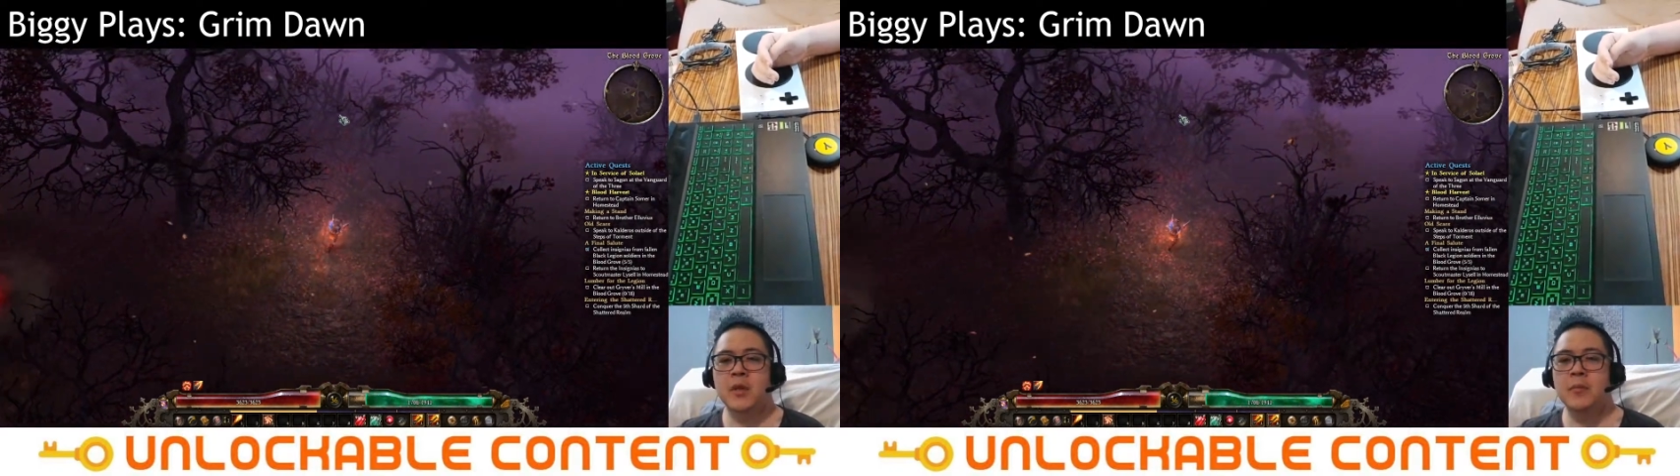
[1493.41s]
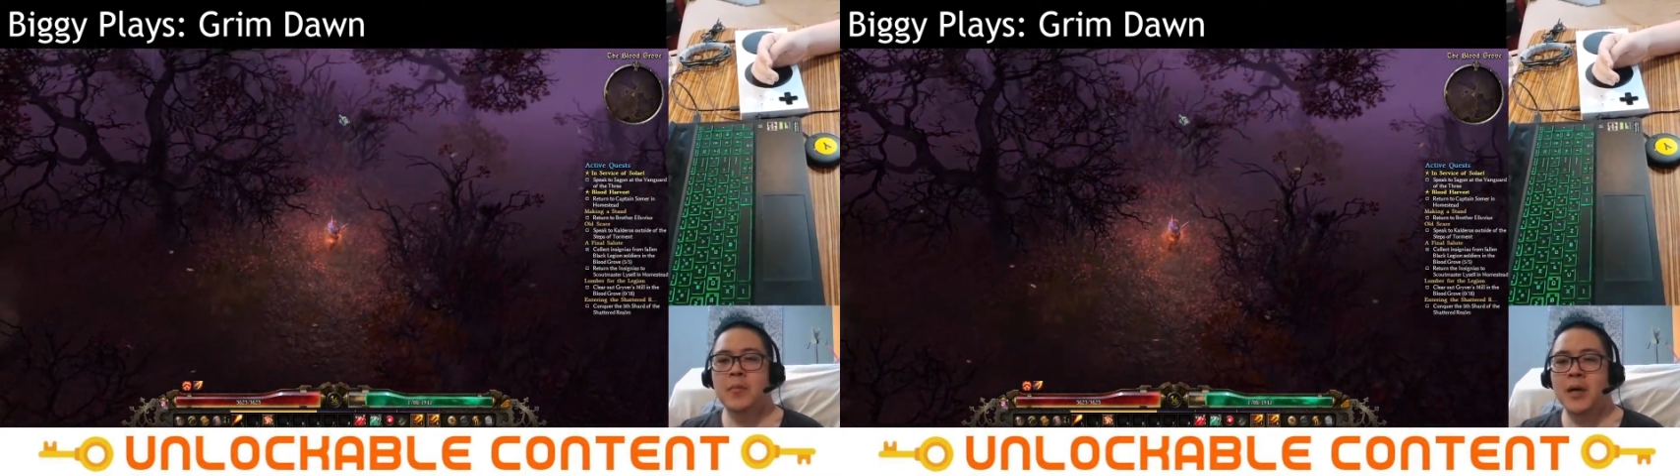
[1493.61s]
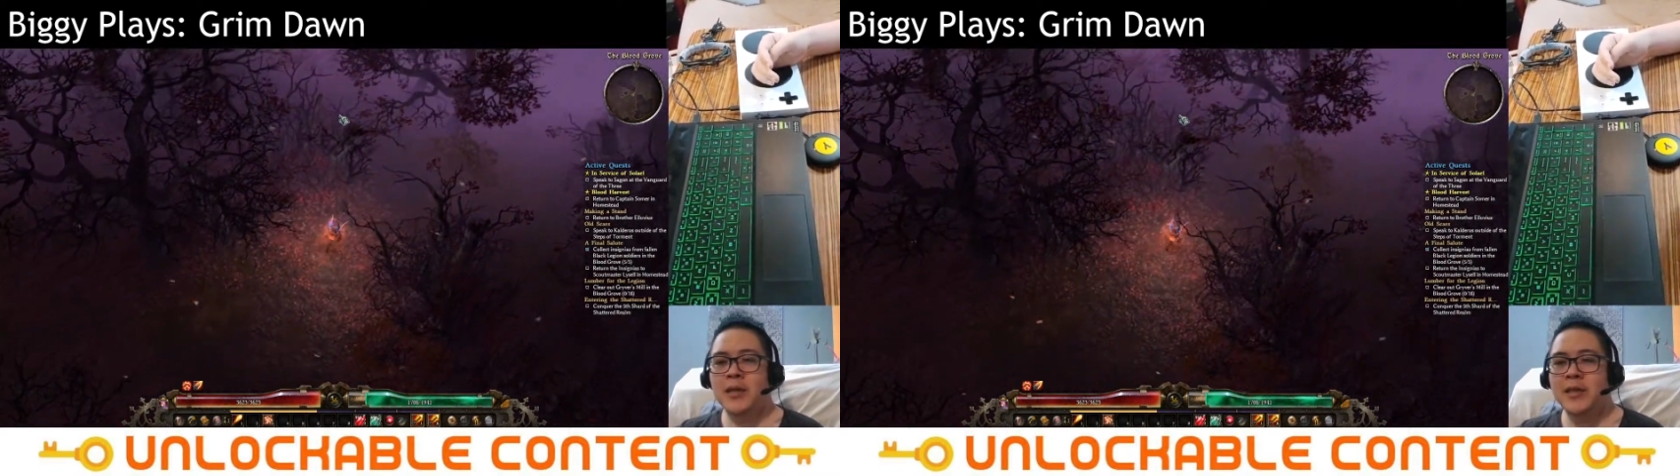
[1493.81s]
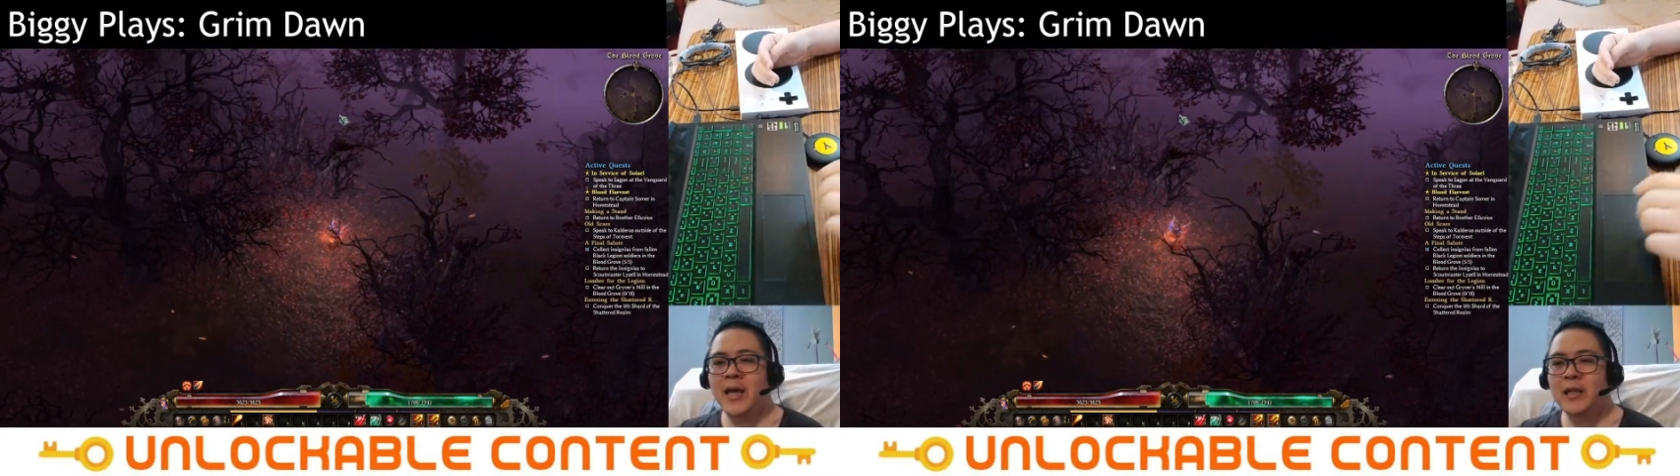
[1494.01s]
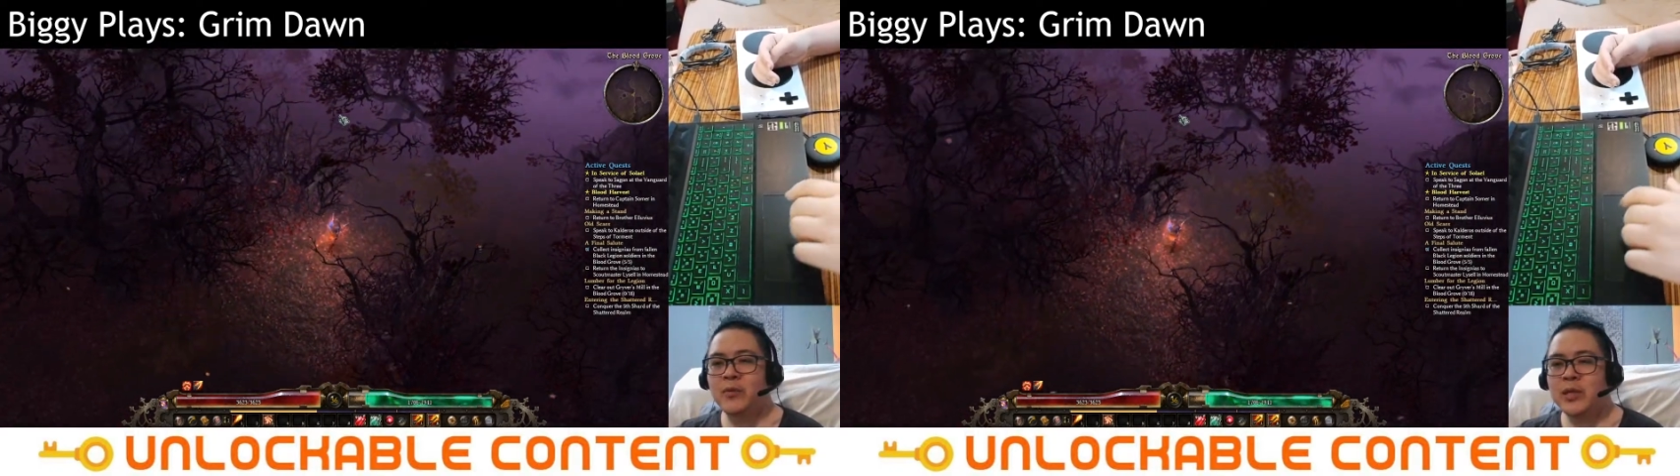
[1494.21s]
but
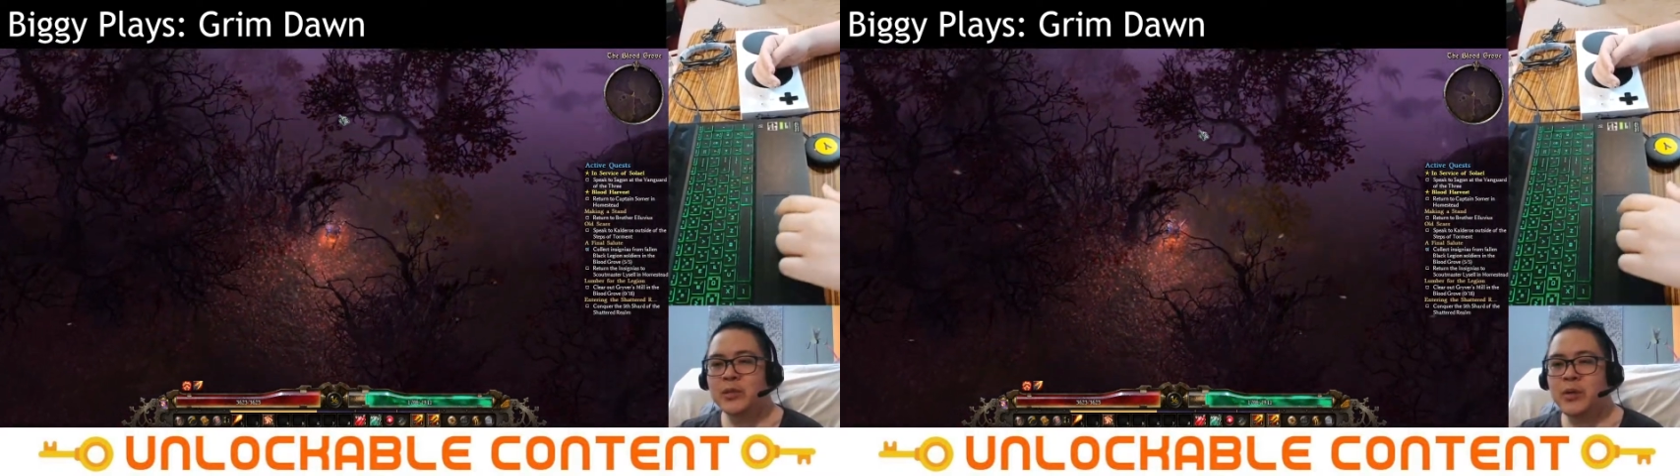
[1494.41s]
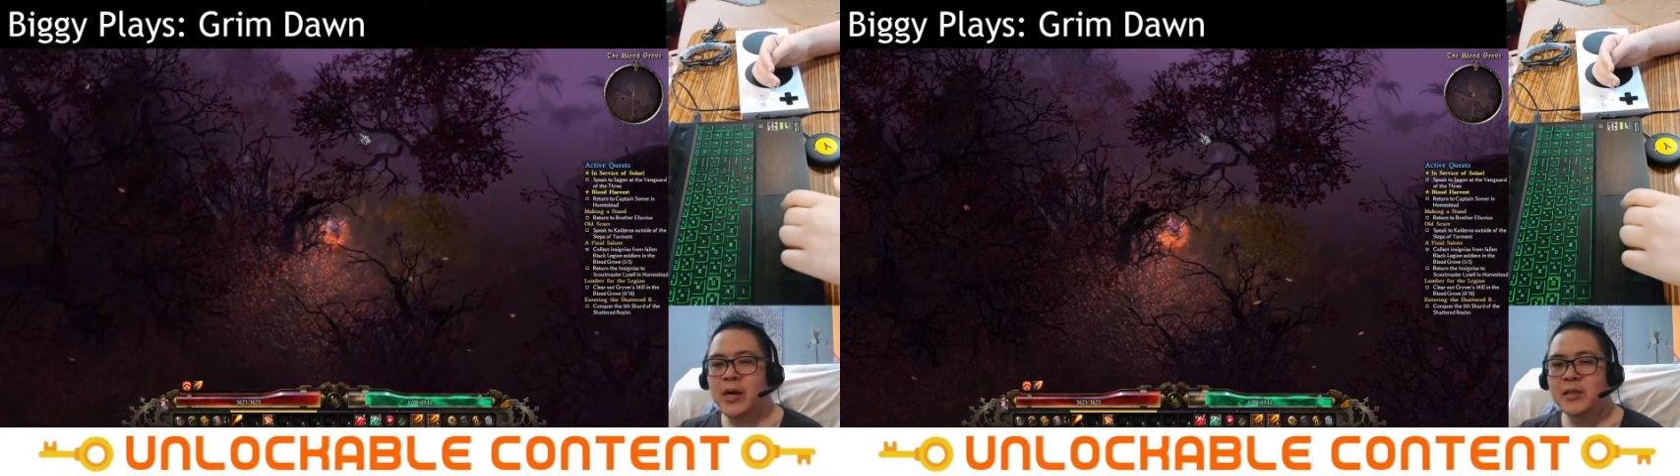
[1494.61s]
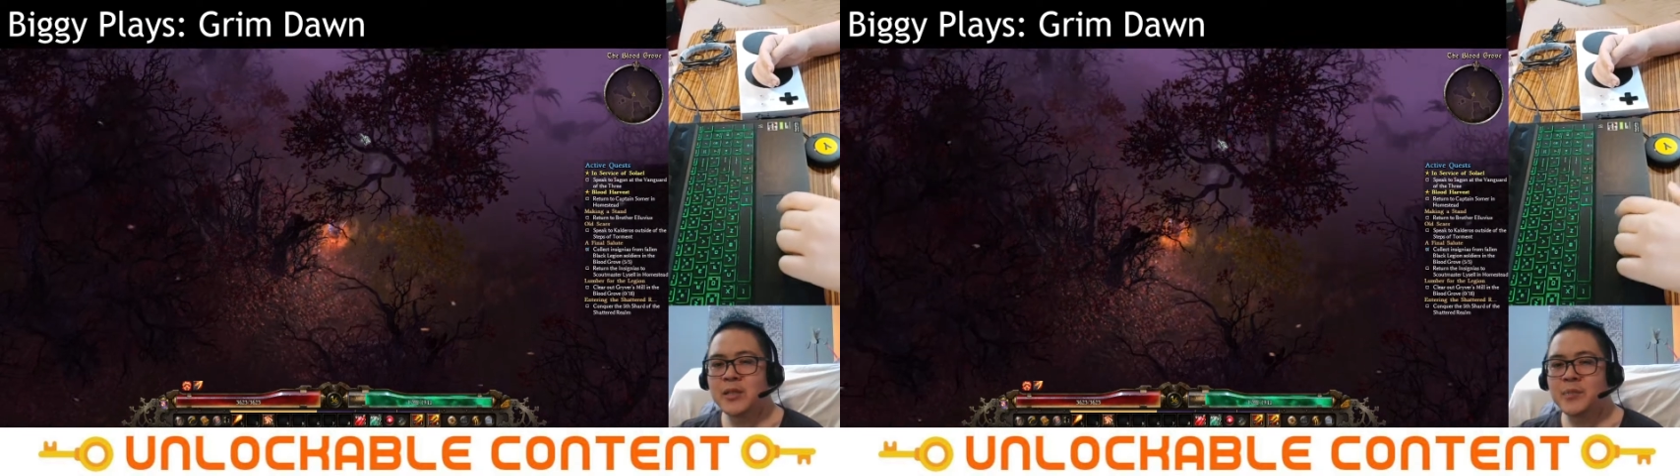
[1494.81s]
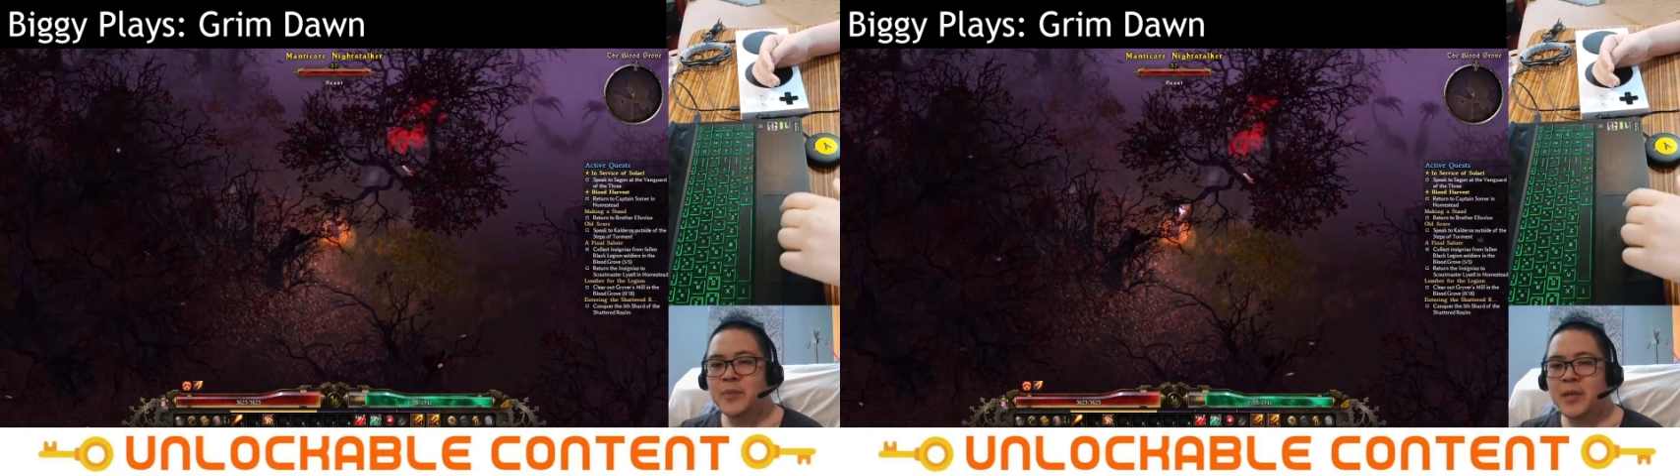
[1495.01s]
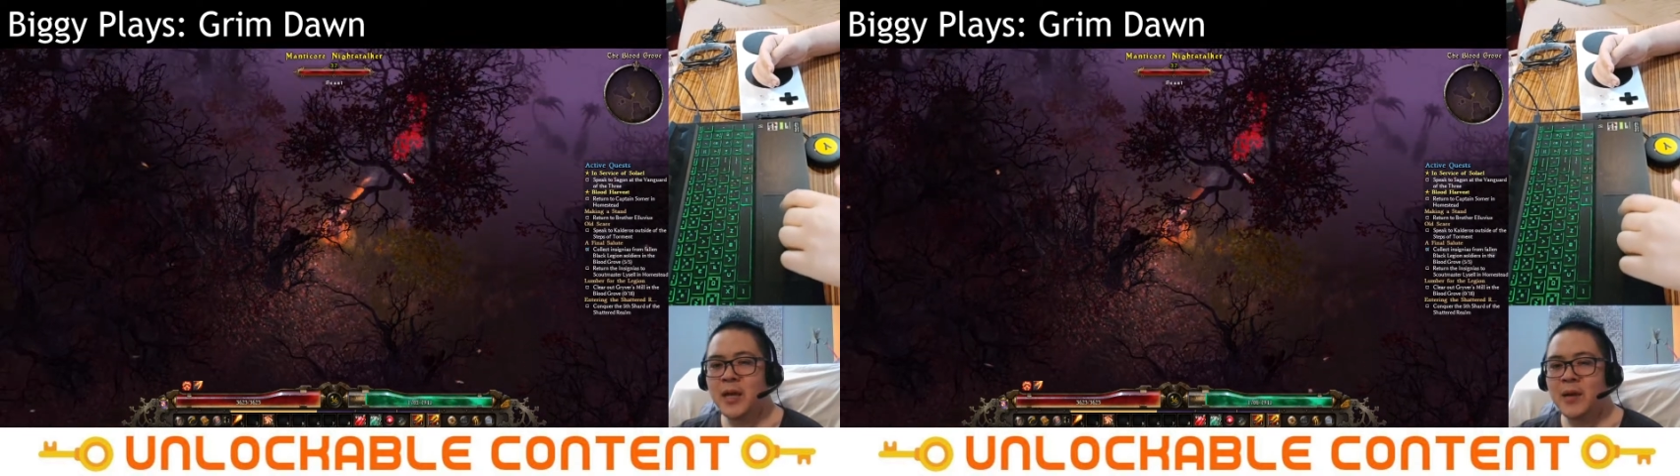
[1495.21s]
that quest requires us
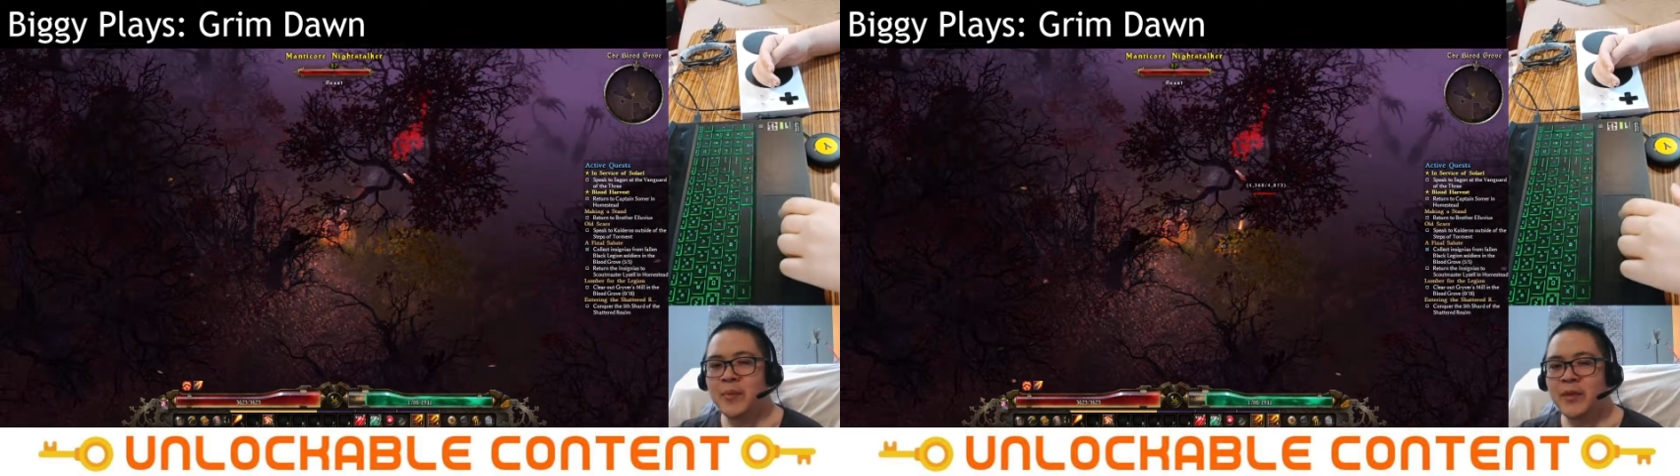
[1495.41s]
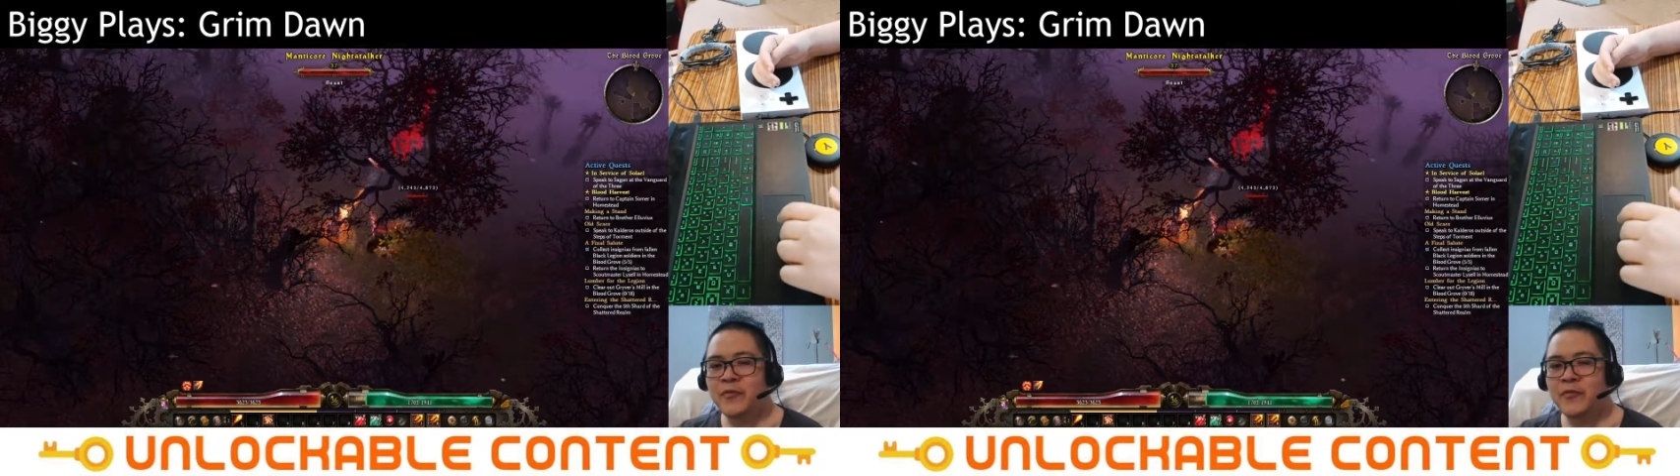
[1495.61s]
being